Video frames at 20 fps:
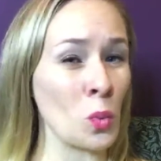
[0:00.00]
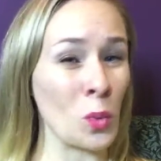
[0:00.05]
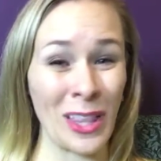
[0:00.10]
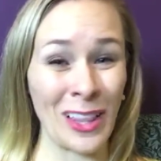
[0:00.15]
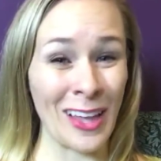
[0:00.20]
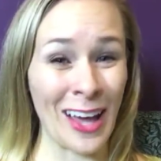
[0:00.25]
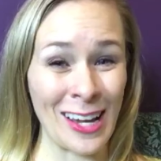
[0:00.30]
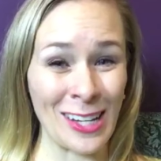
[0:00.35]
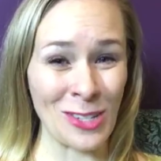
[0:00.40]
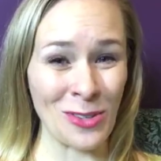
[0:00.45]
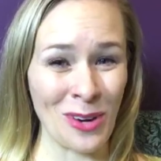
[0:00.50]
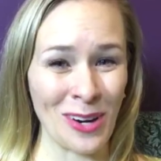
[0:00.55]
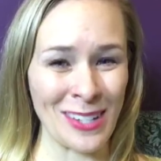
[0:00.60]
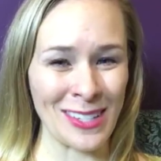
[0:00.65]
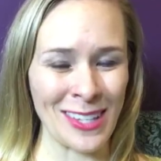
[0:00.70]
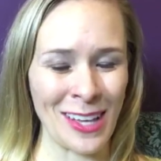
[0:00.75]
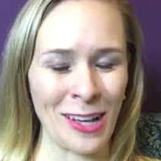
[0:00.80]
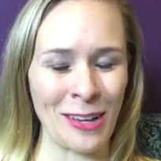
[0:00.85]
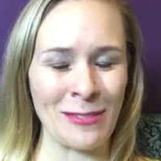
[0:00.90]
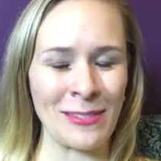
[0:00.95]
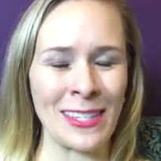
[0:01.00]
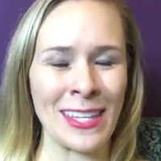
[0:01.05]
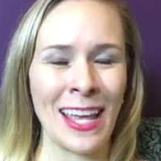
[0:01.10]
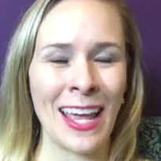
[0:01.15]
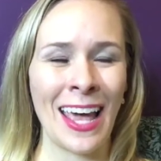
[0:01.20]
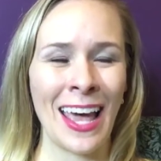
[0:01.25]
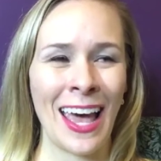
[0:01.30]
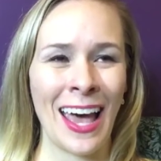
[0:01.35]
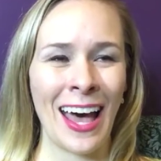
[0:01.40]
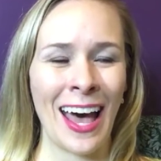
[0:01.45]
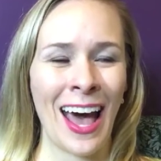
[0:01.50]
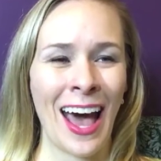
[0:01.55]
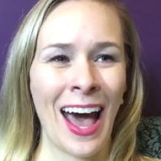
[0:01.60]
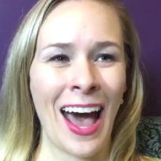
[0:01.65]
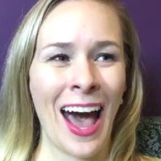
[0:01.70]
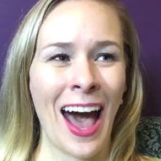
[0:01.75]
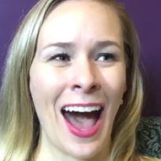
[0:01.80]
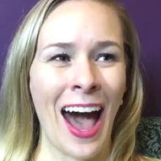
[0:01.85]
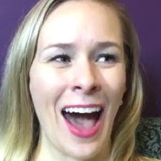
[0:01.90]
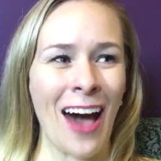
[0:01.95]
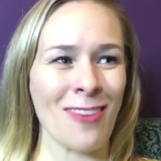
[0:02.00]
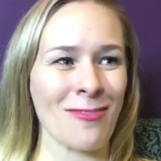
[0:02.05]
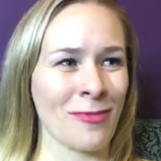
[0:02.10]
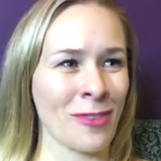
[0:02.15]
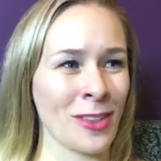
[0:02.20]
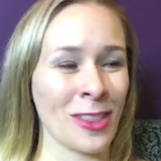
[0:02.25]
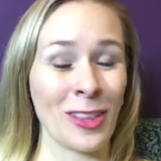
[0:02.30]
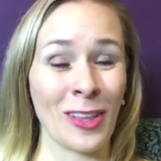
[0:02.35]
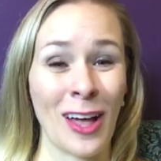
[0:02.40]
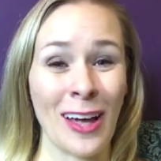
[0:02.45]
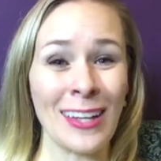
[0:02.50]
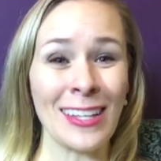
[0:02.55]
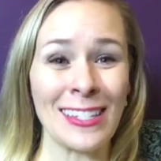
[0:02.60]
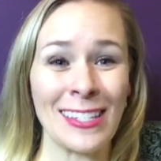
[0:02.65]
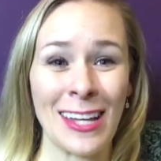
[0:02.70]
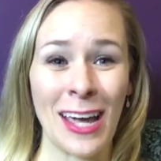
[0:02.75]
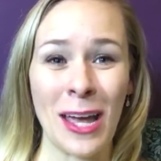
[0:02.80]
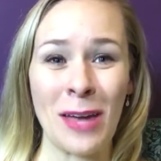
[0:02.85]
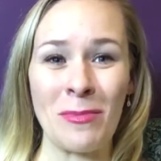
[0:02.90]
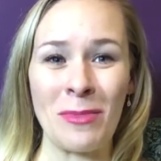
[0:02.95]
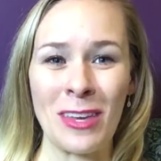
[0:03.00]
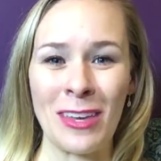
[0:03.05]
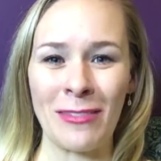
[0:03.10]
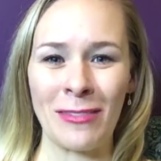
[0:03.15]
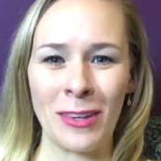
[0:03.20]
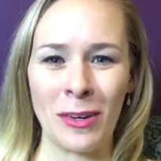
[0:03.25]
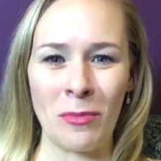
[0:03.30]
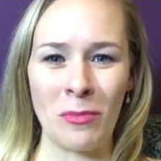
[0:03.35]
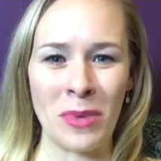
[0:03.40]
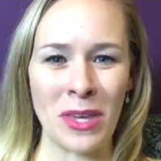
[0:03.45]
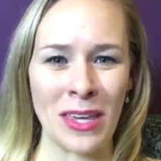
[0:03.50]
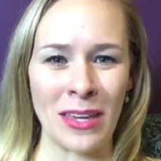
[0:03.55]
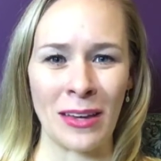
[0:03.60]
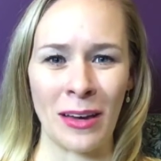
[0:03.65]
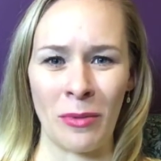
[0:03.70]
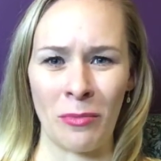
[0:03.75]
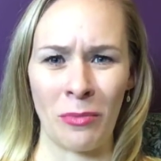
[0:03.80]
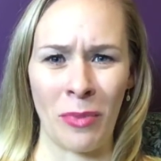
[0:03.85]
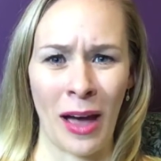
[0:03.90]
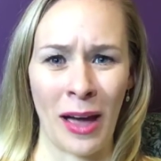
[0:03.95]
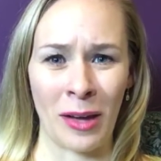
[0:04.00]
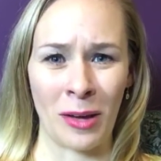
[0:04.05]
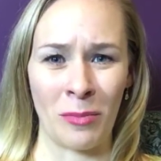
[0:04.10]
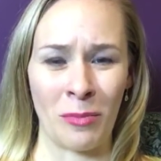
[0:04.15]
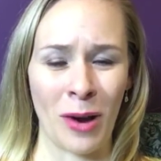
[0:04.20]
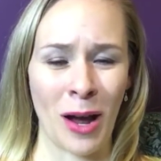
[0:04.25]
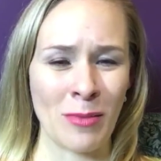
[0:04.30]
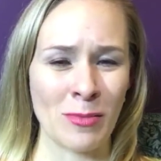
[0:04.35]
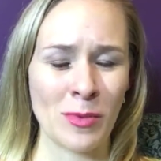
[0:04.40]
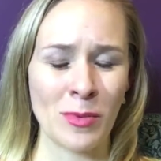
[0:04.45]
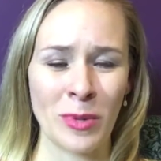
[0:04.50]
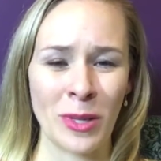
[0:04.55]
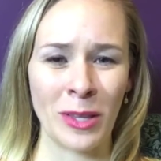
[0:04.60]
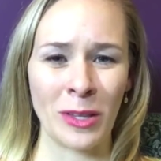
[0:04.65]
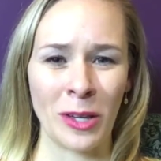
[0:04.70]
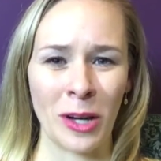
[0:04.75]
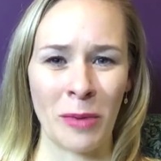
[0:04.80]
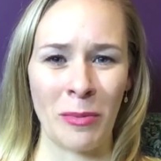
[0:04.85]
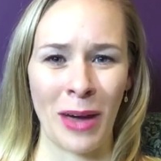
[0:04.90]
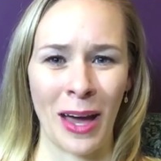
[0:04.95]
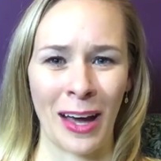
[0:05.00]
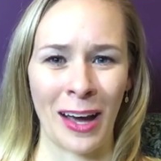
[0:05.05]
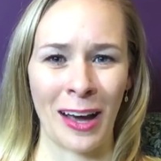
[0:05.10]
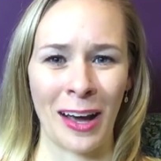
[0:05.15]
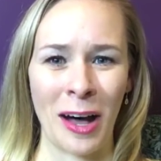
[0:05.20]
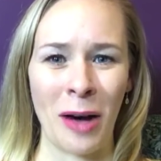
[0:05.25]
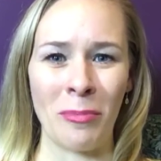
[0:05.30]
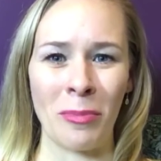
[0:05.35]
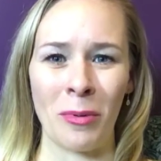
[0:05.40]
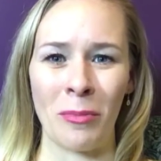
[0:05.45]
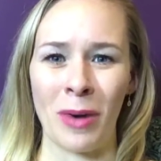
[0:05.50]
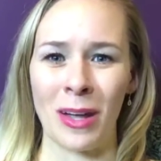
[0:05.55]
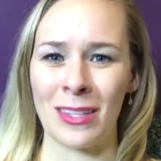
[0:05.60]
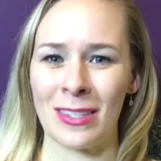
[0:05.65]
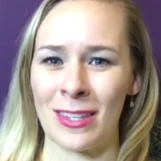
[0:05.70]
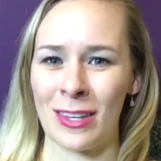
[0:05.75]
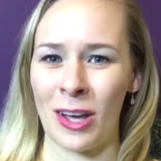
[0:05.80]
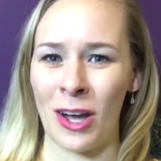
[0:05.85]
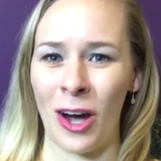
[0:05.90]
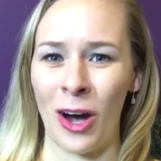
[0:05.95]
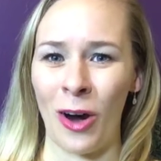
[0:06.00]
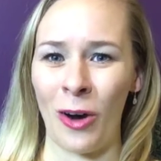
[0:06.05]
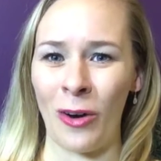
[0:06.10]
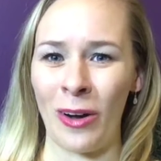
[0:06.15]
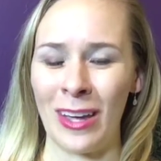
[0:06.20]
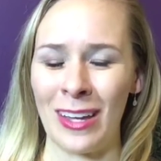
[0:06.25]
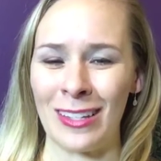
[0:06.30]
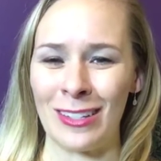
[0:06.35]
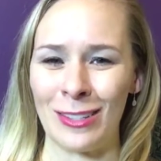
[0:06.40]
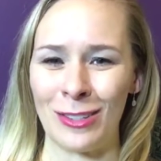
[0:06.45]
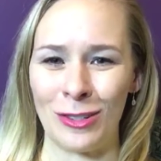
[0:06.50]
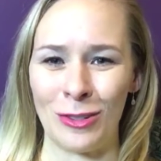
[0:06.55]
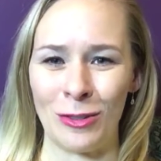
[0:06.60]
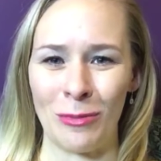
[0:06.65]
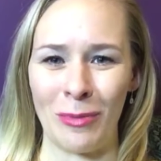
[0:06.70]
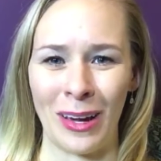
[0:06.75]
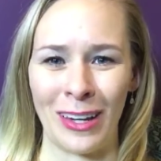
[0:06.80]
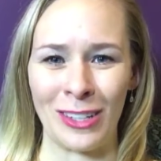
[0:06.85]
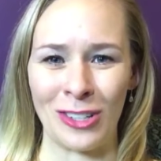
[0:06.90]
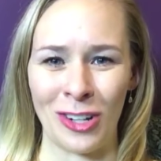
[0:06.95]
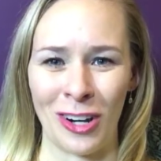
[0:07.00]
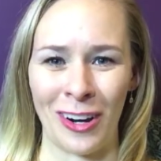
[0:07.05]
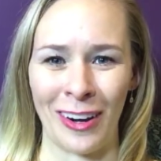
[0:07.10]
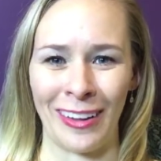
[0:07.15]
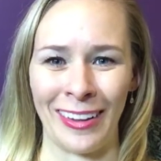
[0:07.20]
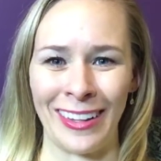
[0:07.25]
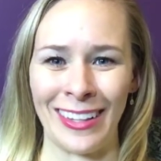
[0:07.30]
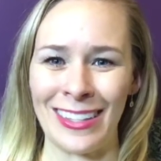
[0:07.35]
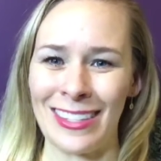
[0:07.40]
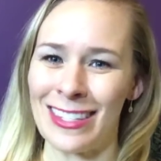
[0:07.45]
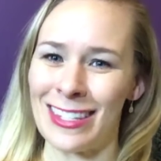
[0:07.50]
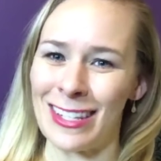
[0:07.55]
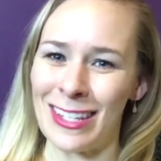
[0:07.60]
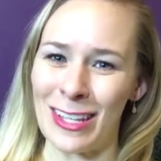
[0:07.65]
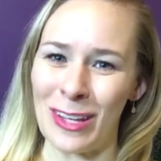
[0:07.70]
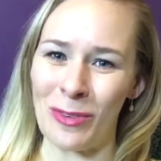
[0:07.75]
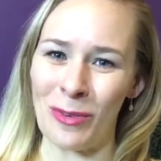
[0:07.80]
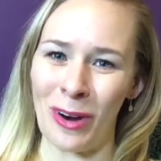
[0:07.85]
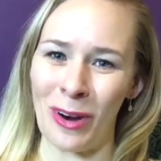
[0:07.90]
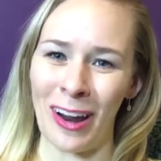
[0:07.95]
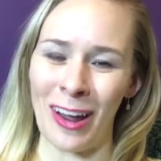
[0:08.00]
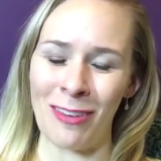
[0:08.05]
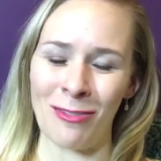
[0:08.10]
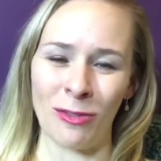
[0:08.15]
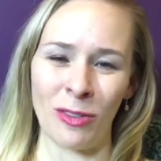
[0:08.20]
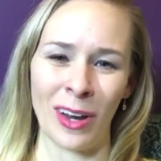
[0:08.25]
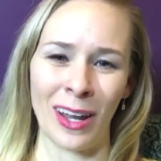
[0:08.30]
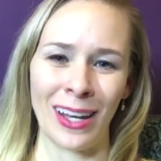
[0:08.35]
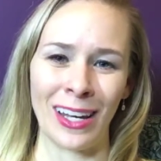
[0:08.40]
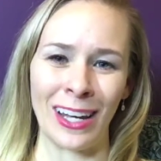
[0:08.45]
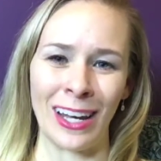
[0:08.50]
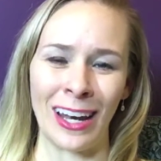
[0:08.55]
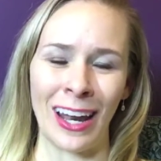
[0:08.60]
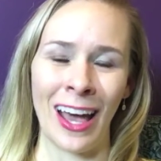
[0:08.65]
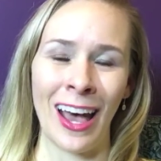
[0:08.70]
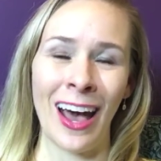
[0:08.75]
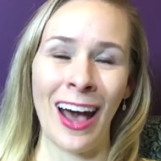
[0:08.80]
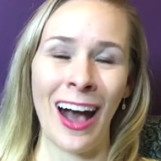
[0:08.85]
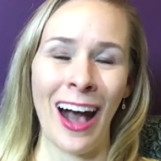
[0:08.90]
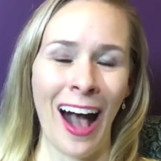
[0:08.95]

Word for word: we lie to ourselves for the longest time, even me, I can probably look back a couple months ago into my journal and see where I've written,